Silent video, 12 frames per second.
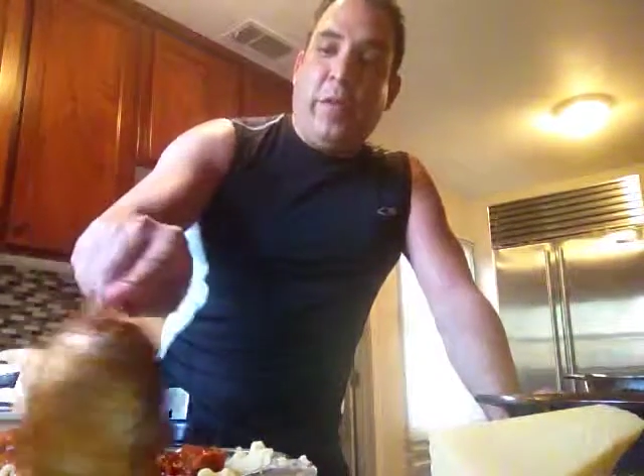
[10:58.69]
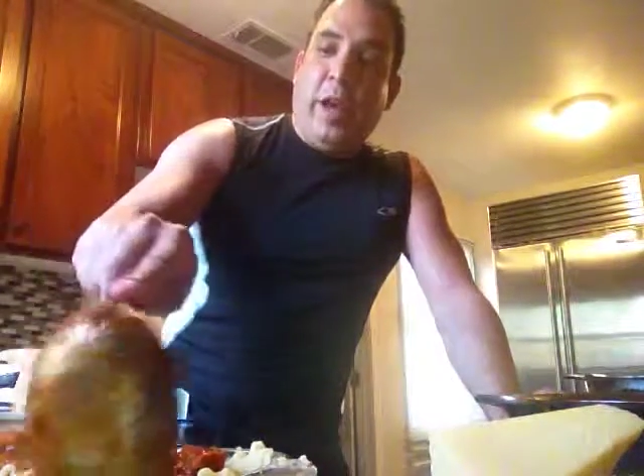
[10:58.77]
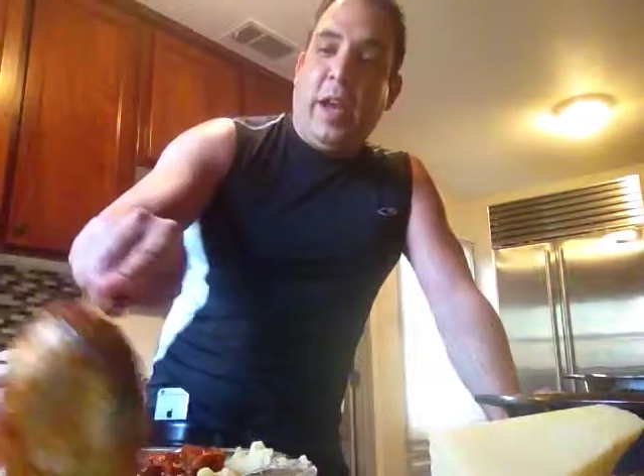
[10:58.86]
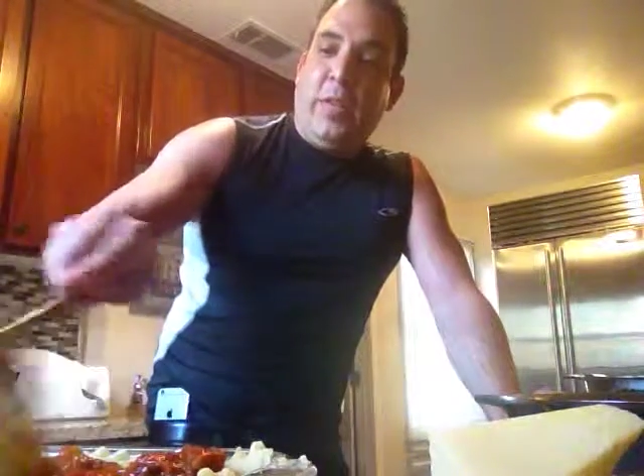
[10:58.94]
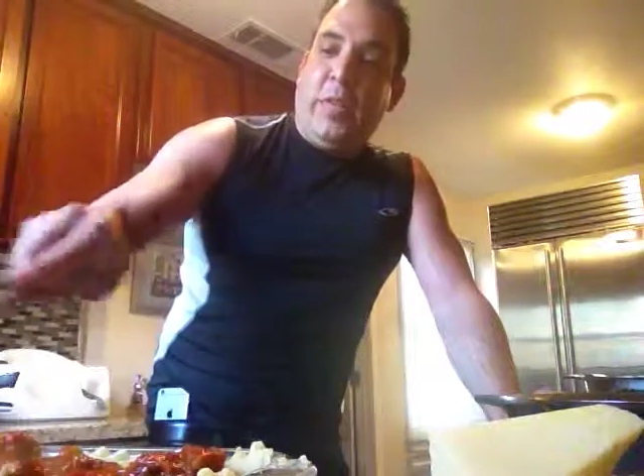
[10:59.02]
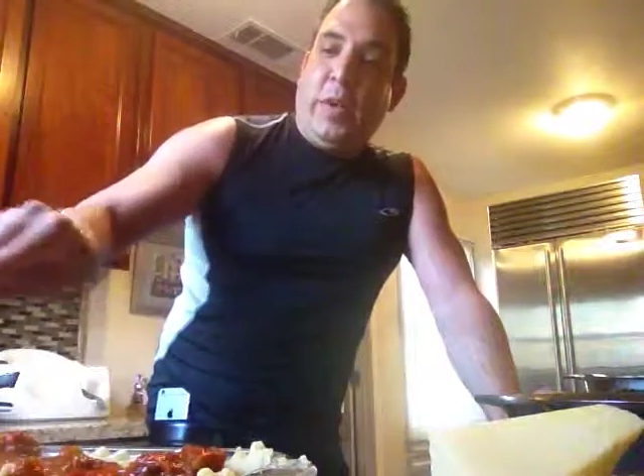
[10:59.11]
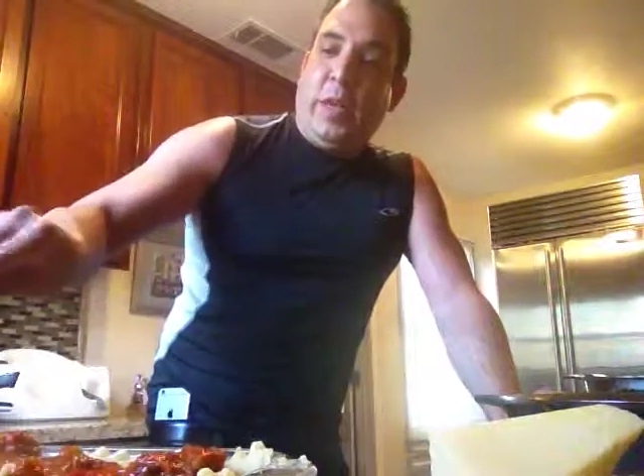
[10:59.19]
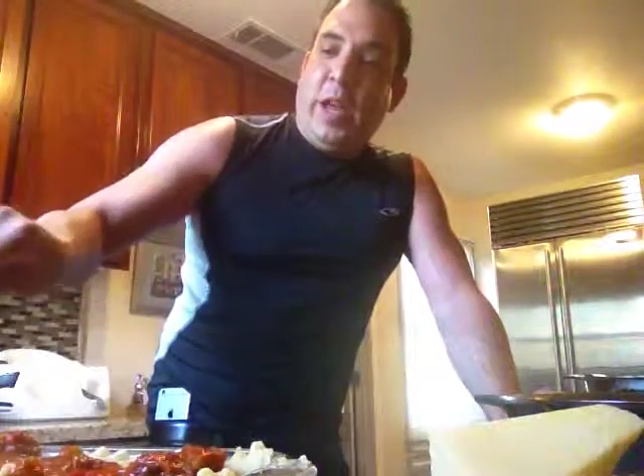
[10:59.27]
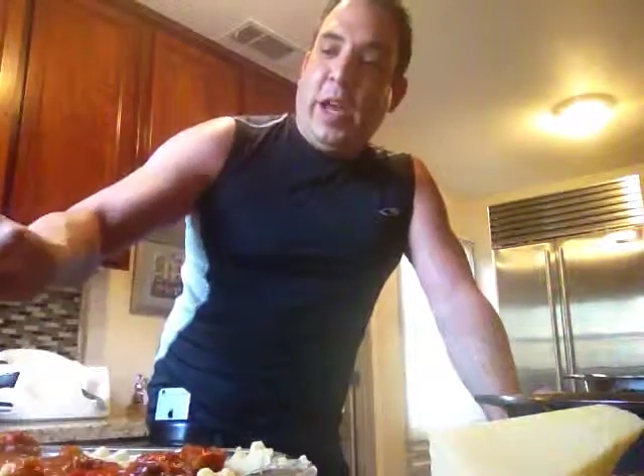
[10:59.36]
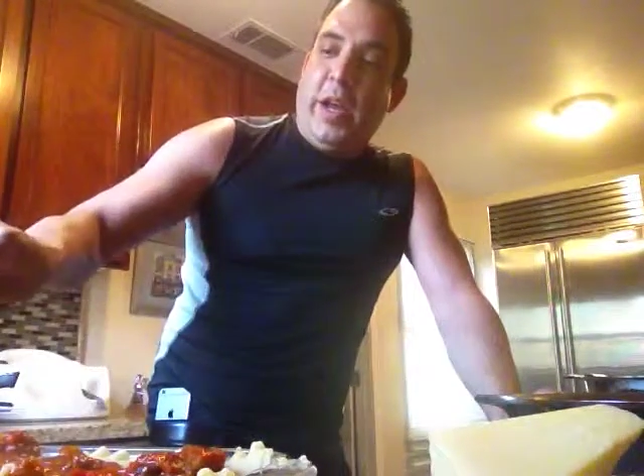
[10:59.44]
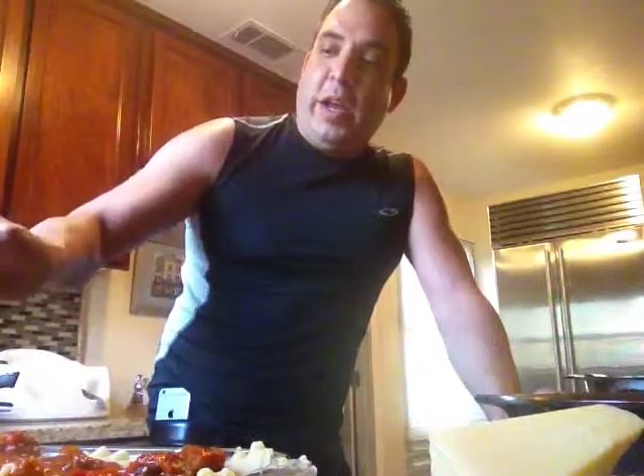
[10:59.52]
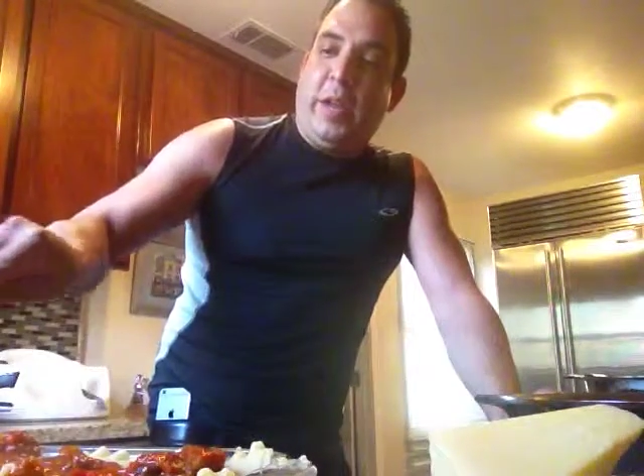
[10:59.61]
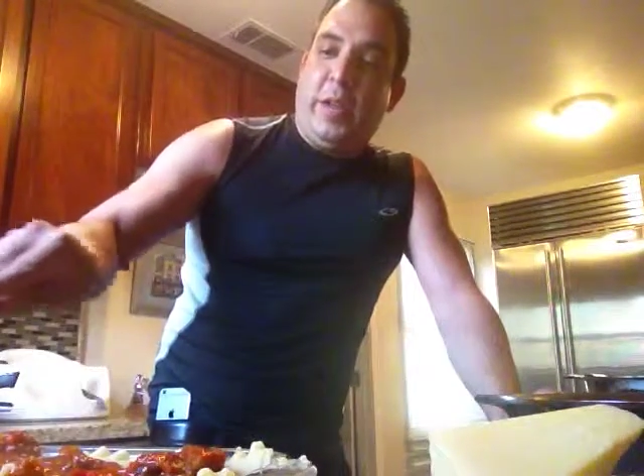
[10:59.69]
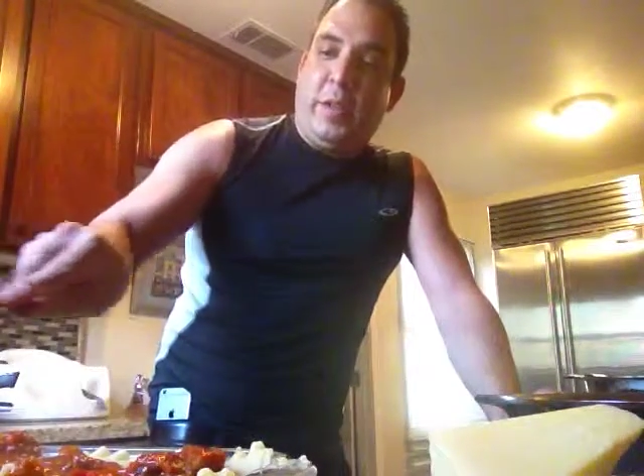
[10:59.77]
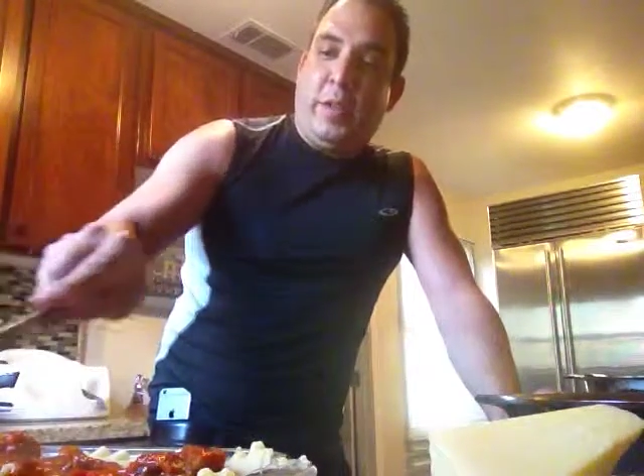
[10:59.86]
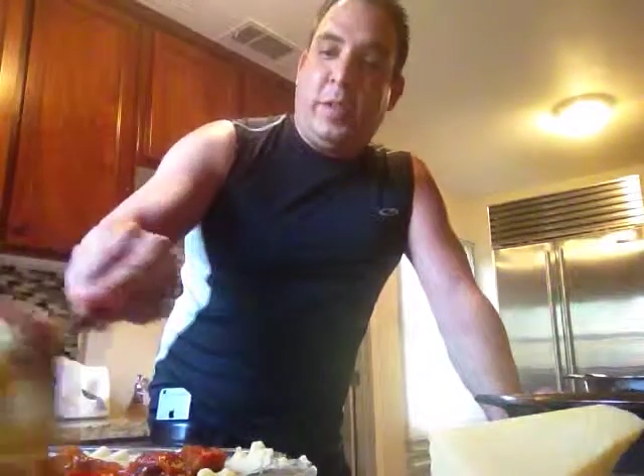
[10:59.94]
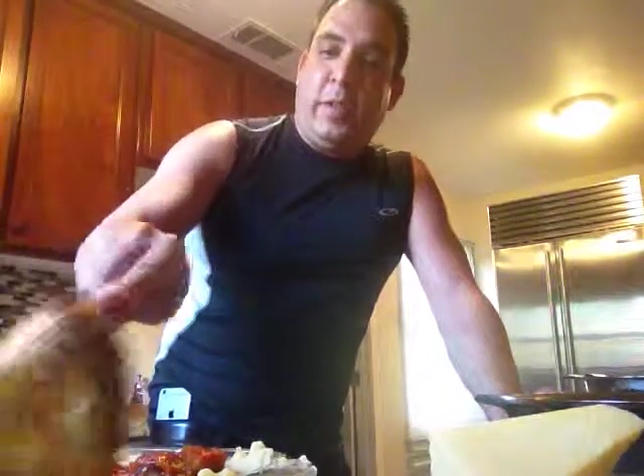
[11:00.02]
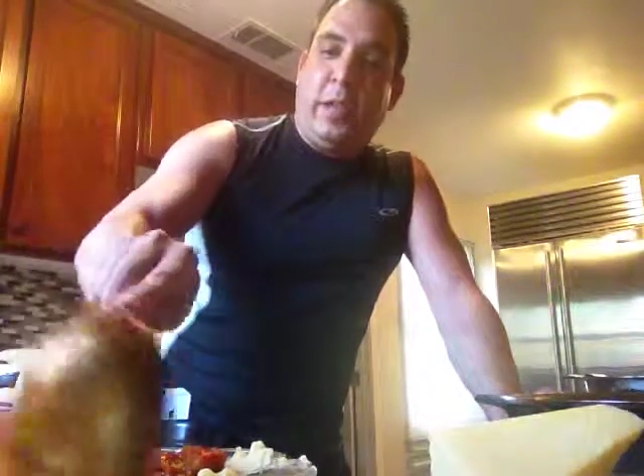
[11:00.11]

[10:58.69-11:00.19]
right? 3 layers,